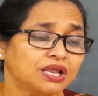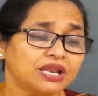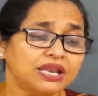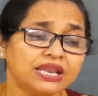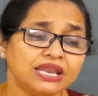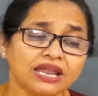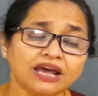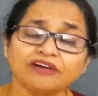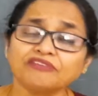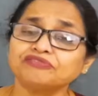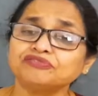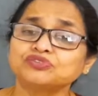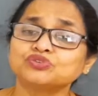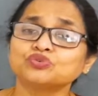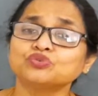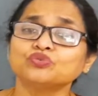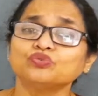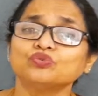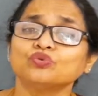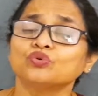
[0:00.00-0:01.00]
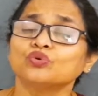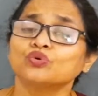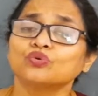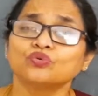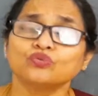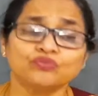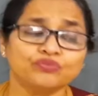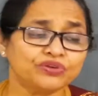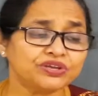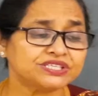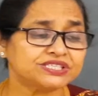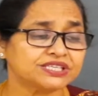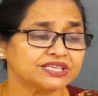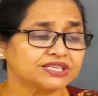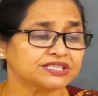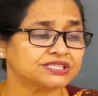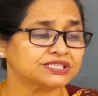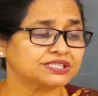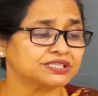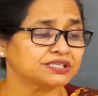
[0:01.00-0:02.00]
love to
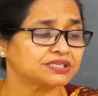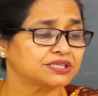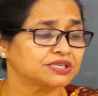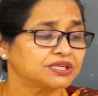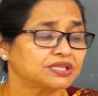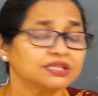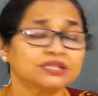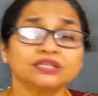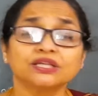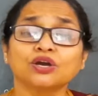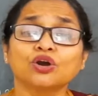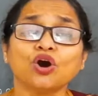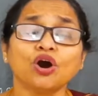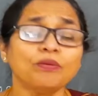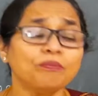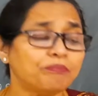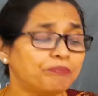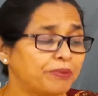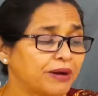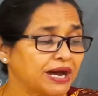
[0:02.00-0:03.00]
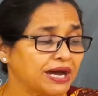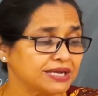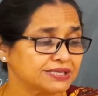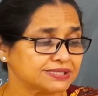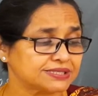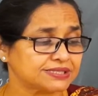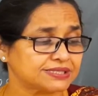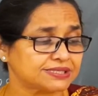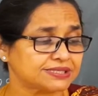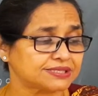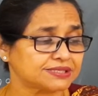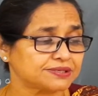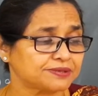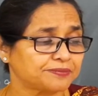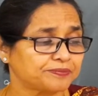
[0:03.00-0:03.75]
visit the Gom Pass.